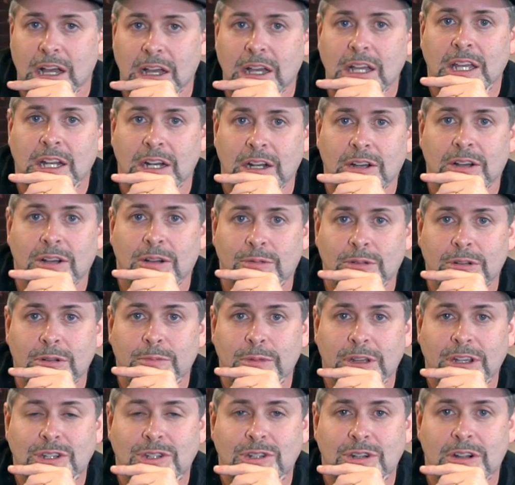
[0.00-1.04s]
you know, I want to
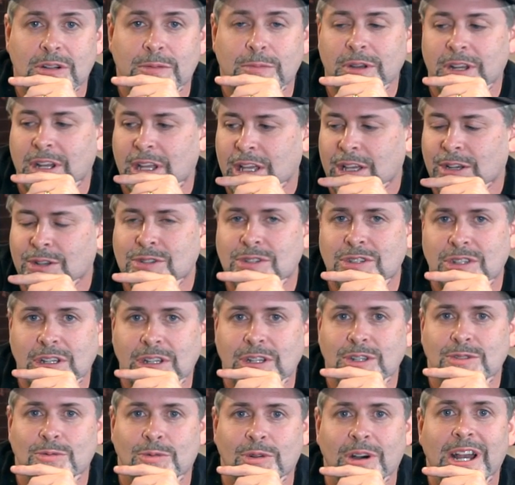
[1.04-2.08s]
make sure everybody else
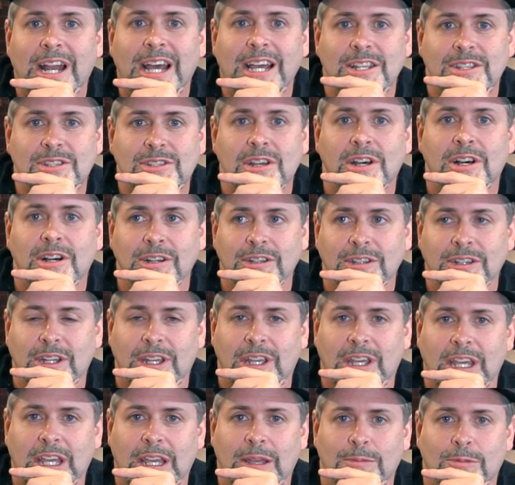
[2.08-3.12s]
sees what I saw in the
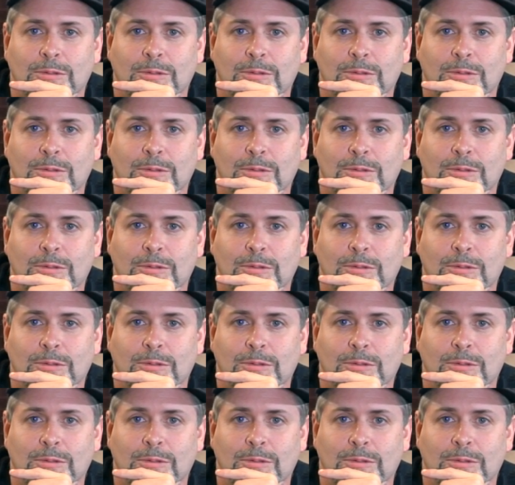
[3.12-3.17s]
game.